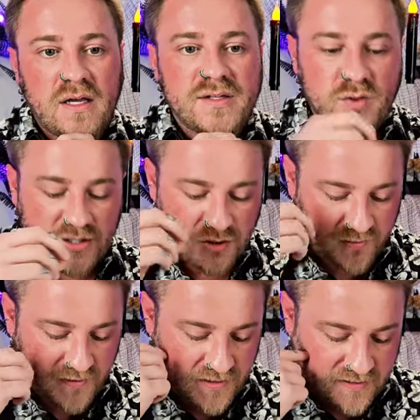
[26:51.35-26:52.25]
So I do
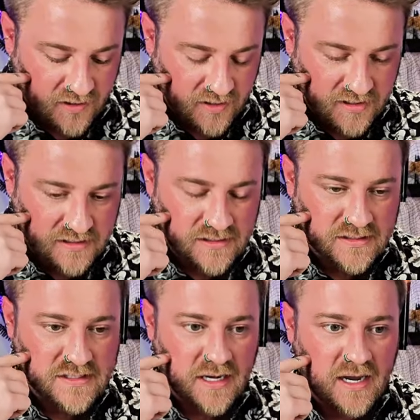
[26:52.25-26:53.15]
feel that there
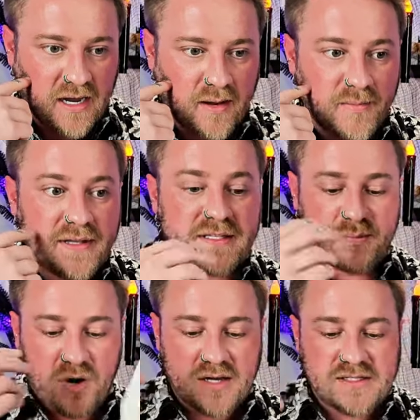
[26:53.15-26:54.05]
is, in this
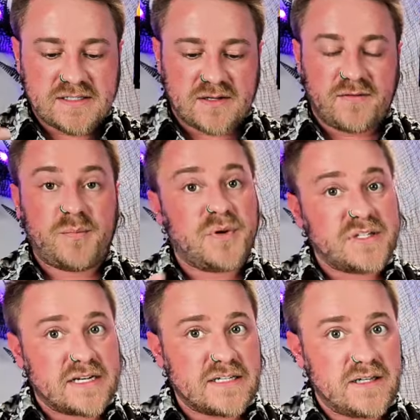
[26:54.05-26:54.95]
process of
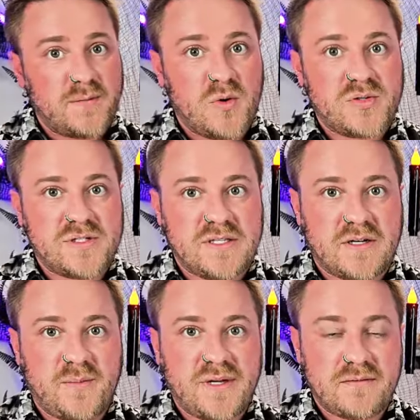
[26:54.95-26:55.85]
protecting the emotions a
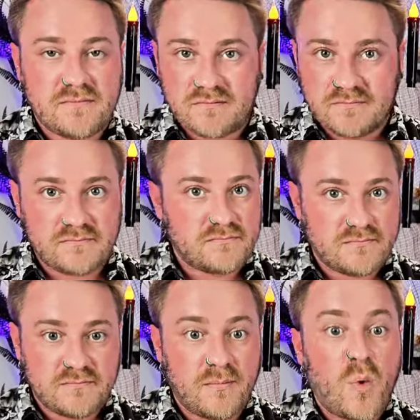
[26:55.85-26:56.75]
little bit
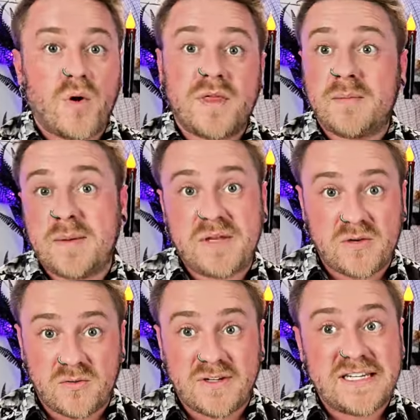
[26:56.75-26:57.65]
more than maybe
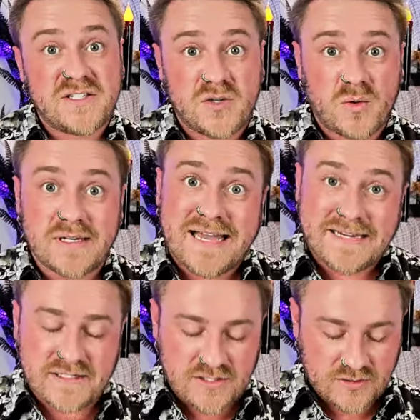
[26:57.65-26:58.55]
you need to or
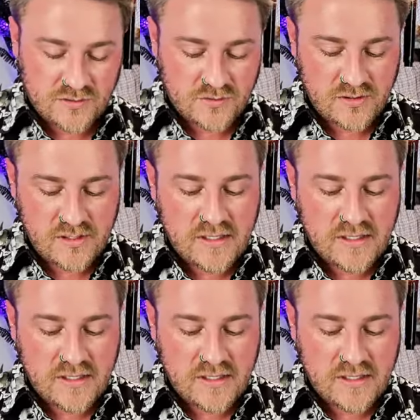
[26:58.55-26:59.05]
like to,